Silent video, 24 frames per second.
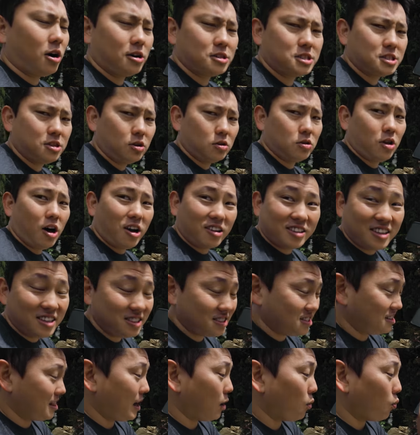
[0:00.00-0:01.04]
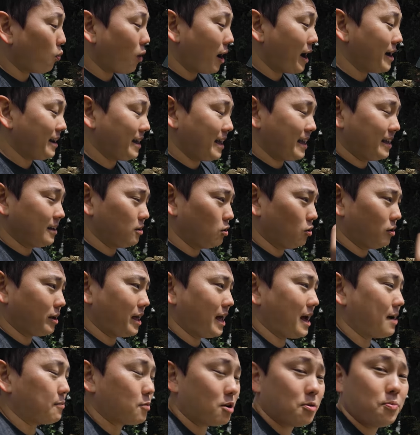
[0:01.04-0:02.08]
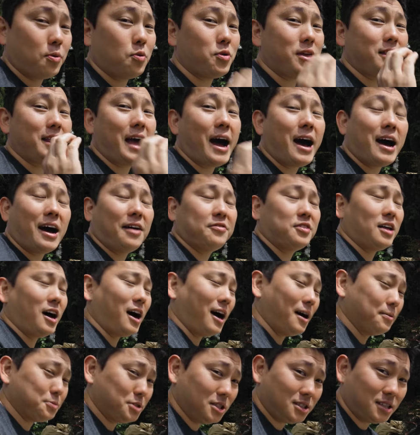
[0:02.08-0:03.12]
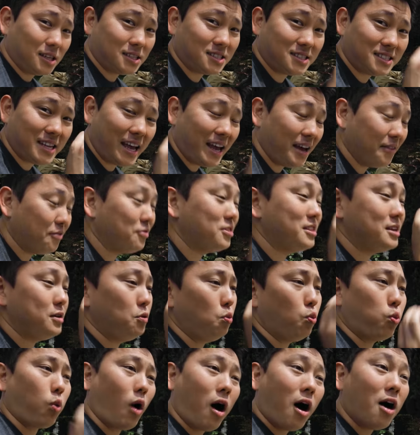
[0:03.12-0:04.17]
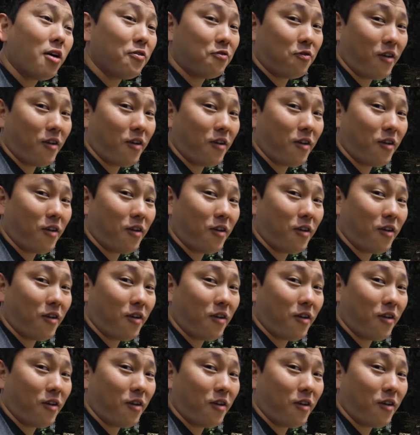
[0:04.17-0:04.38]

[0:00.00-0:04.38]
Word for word: are still locked into that wide angle camera, but we now have the option to save the raw